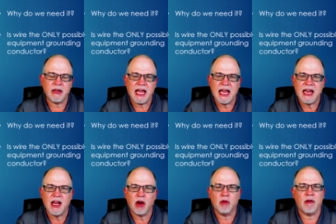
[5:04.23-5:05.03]

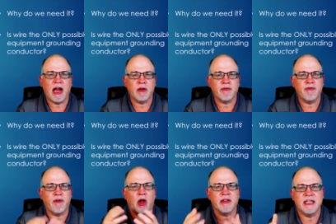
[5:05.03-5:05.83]
a ground
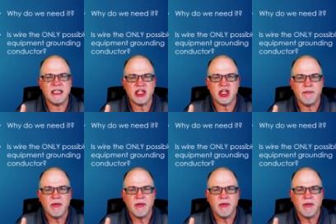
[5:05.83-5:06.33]
fault condition.